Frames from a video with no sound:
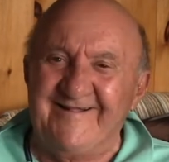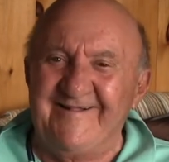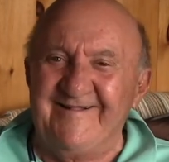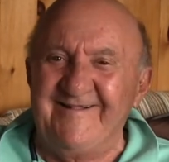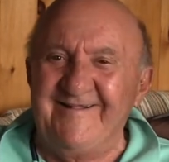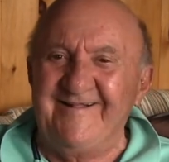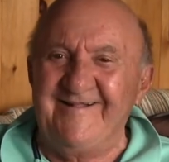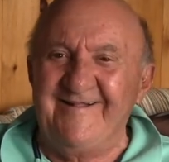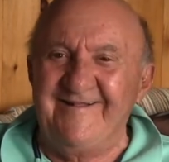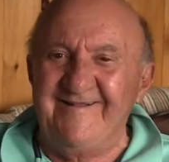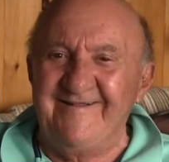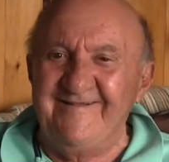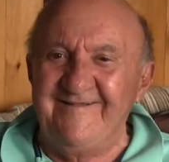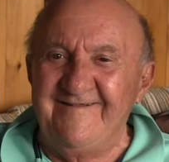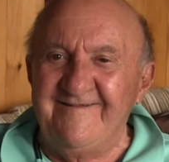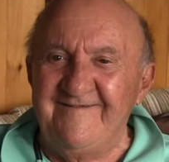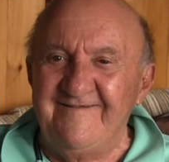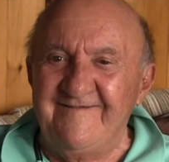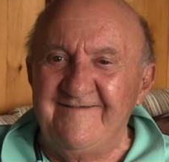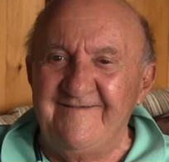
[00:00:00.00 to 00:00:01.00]
How come they
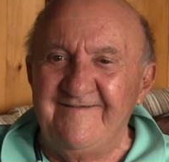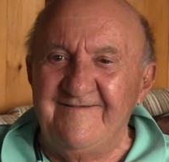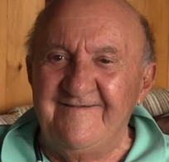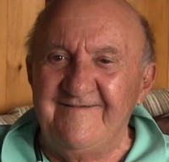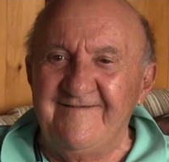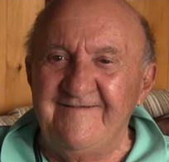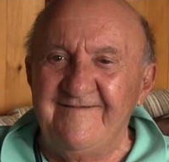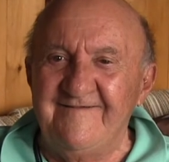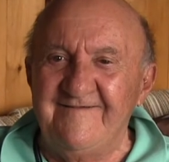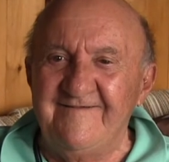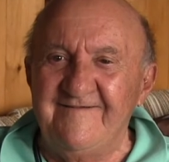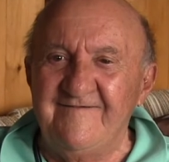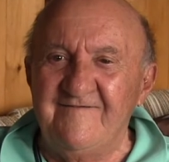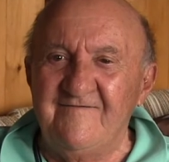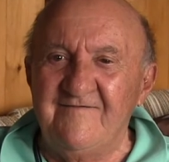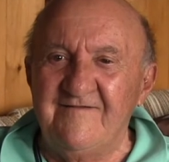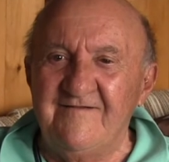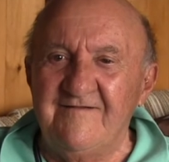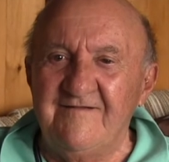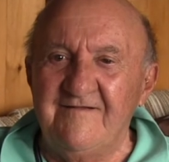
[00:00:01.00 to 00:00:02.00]
didn't take you to
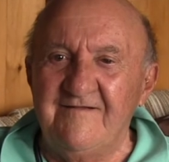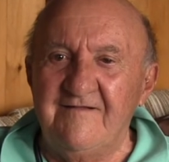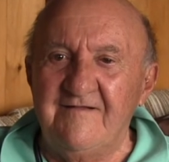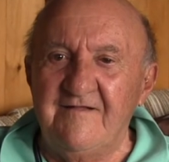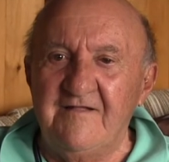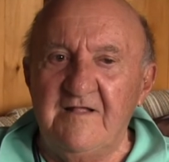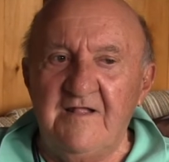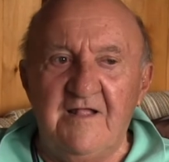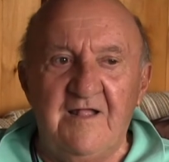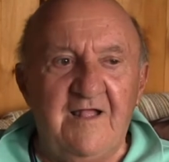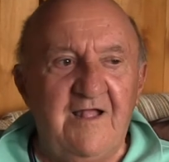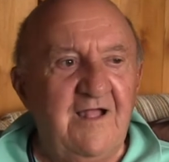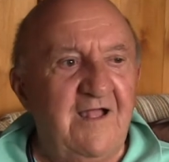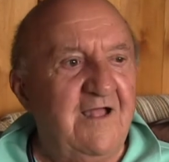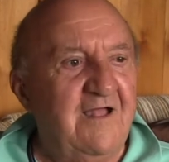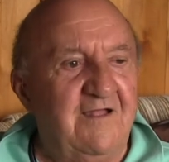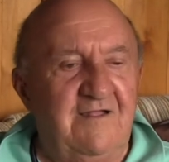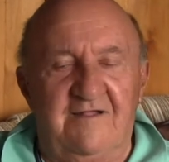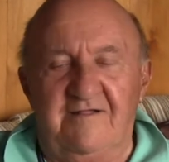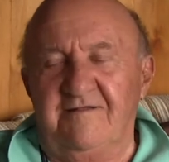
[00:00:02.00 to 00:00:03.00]
California? It was so, so much
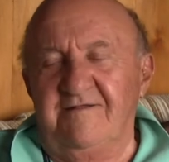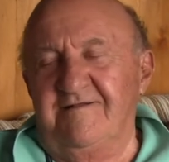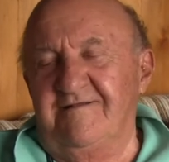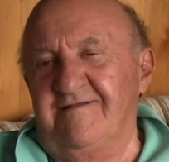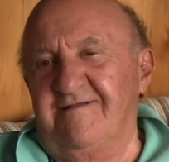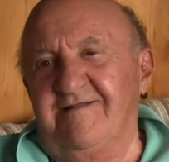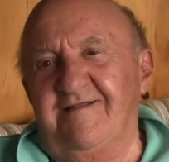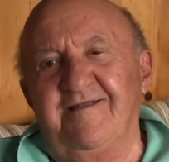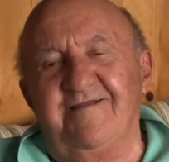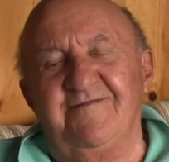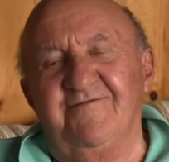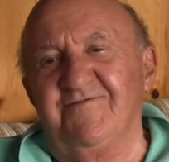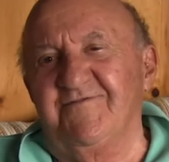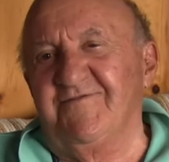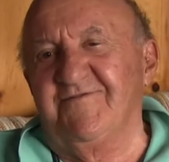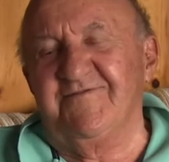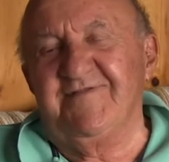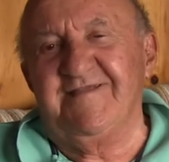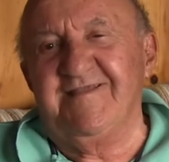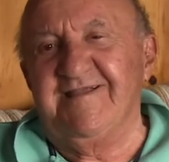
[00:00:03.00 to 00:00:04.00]
closer. I don't
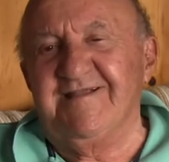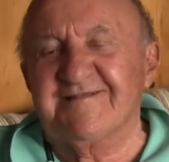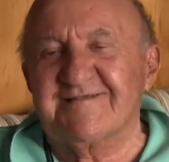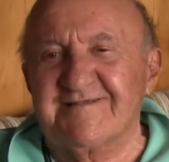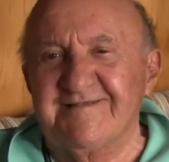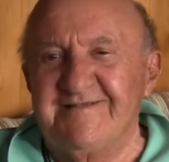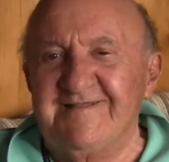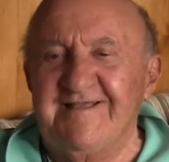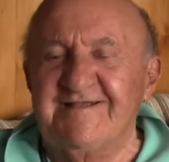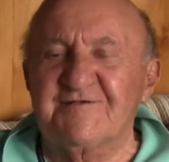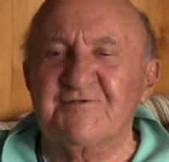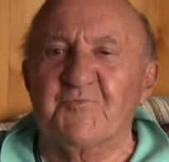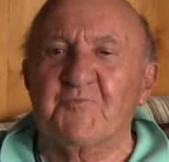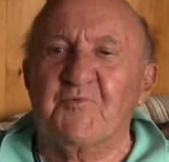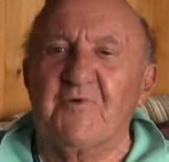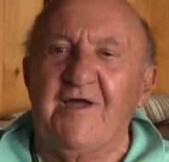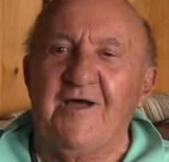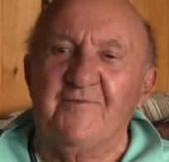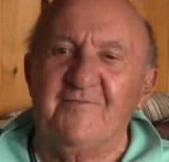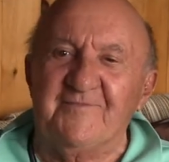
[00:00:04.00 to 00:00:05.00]
know the answer. See, that's the
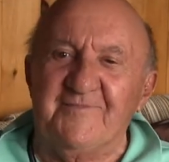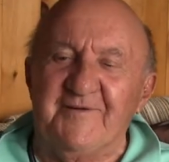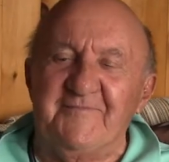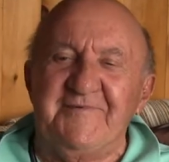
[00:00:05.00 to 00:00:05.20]
problem.